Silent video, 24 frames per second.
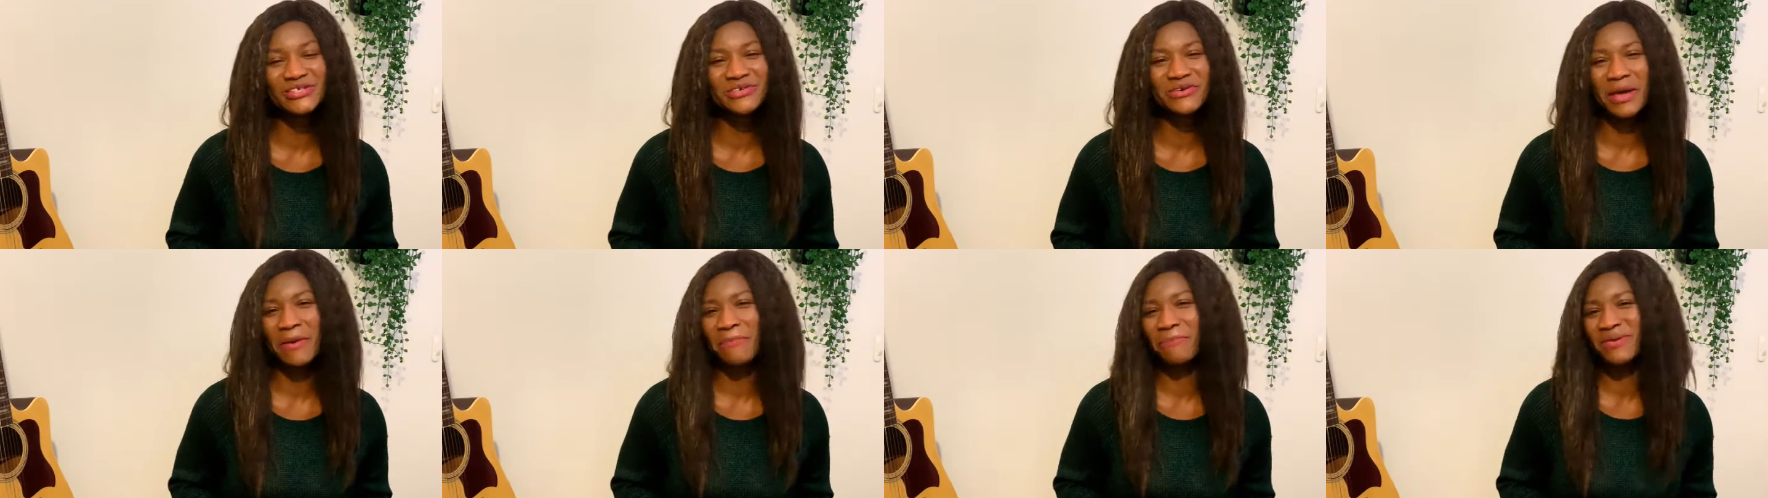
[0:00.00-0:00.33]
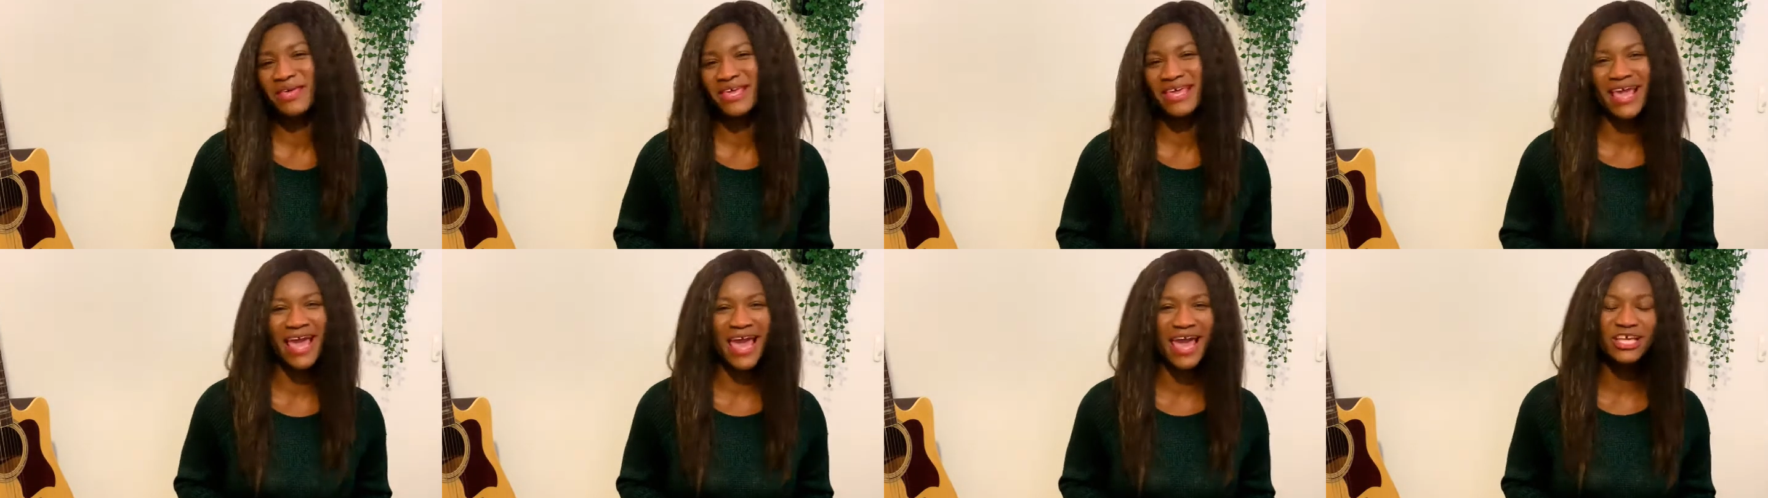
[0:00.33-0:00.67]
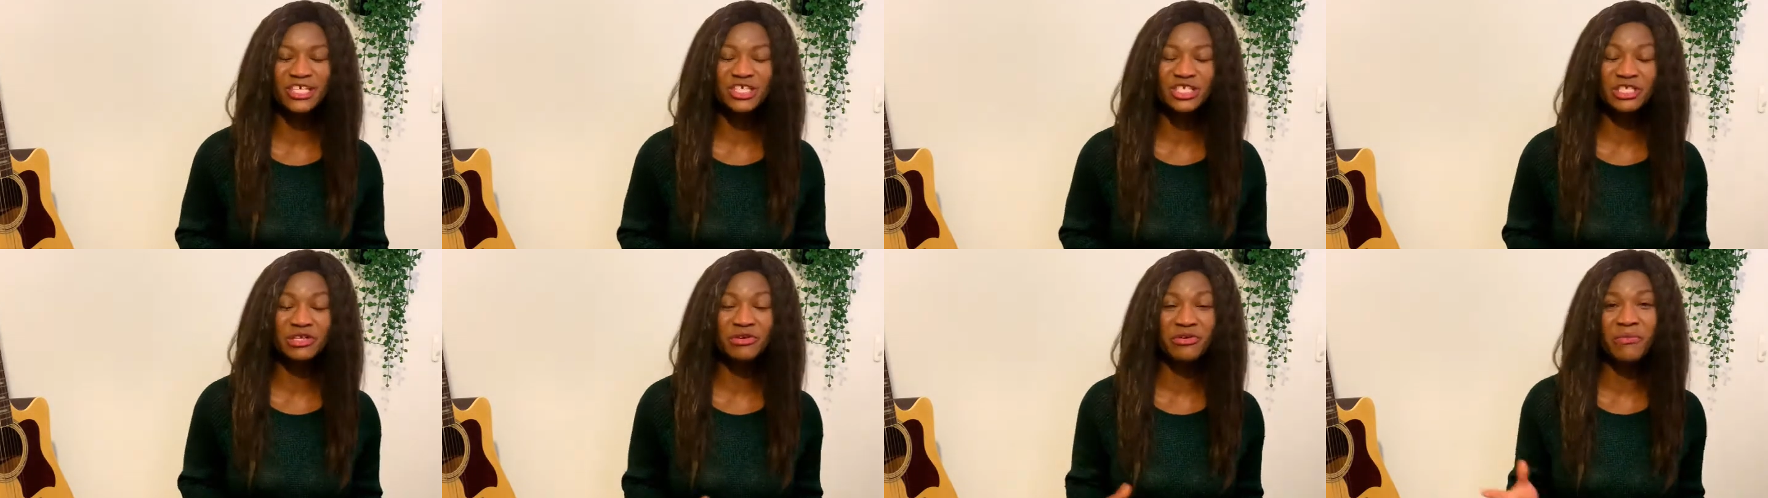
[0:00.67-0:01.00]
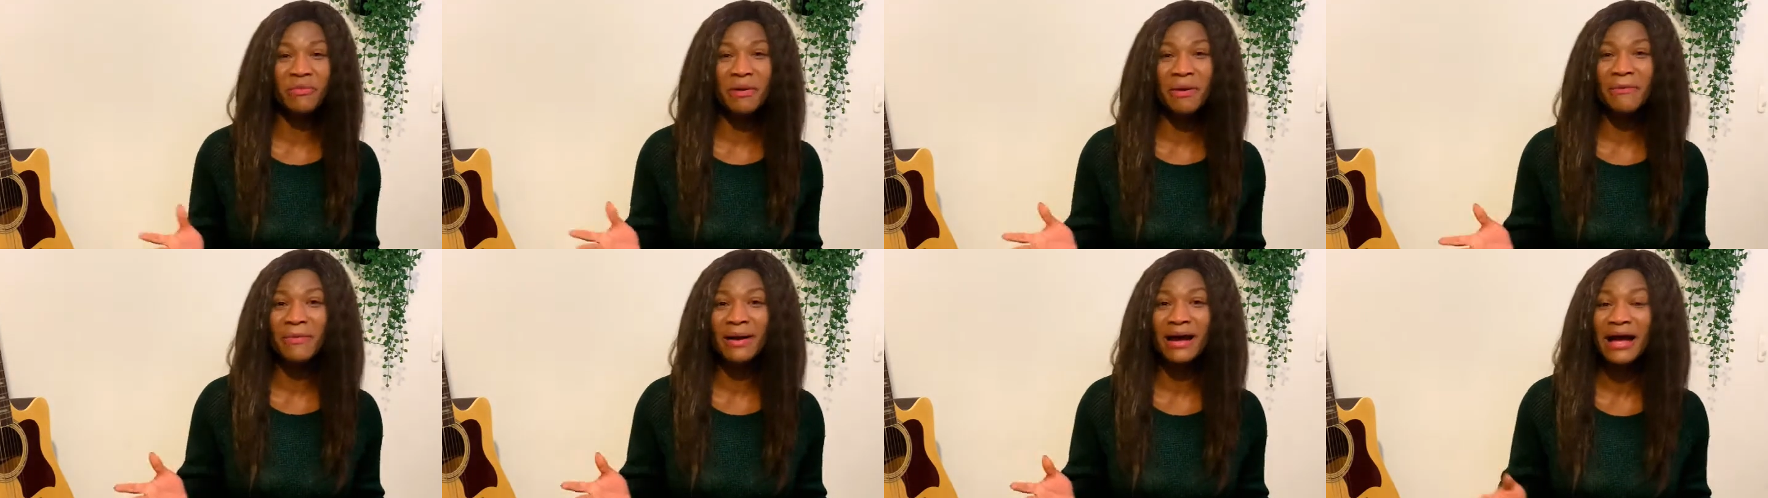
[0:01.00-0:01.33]
a PhD.
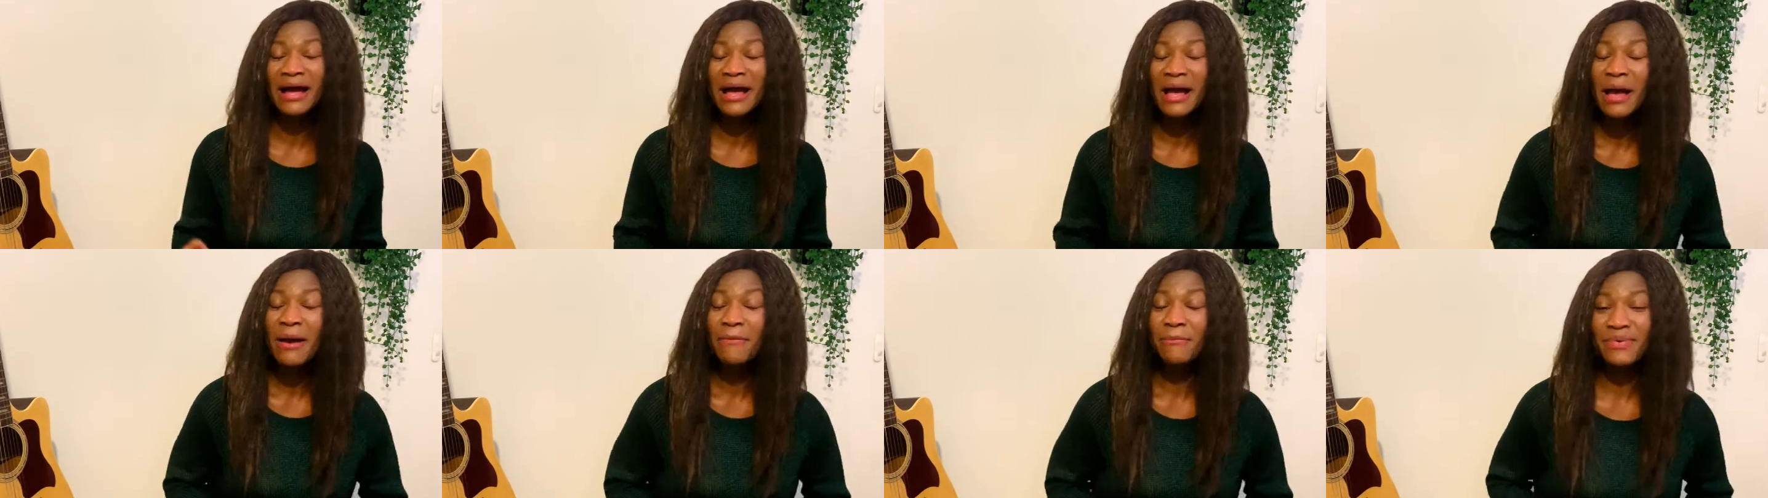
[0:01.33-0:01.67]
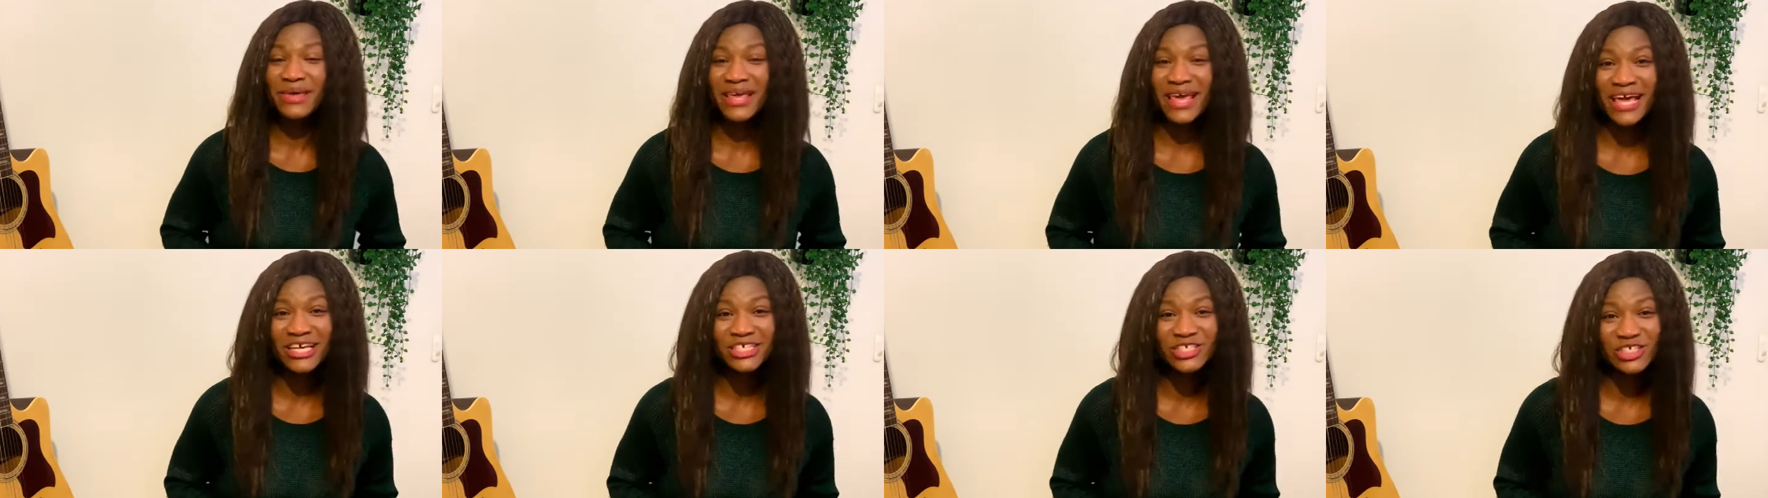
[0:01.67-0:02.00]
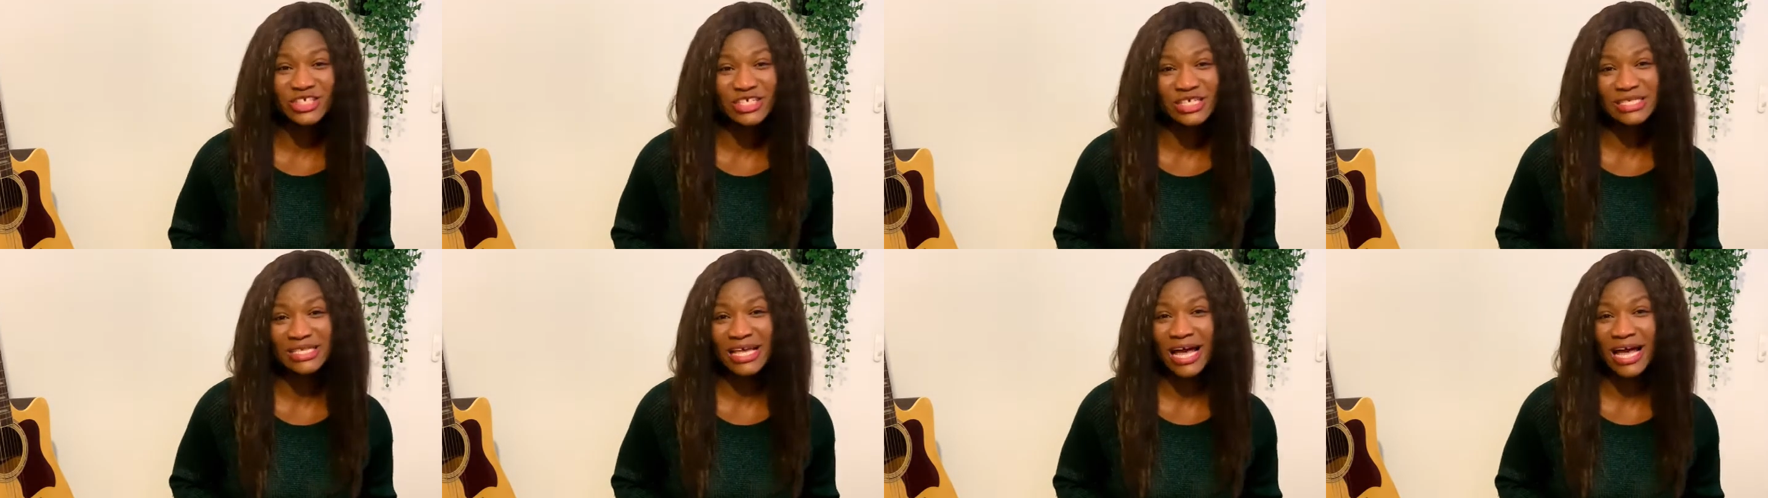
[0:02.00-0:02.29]
Remember, PhD is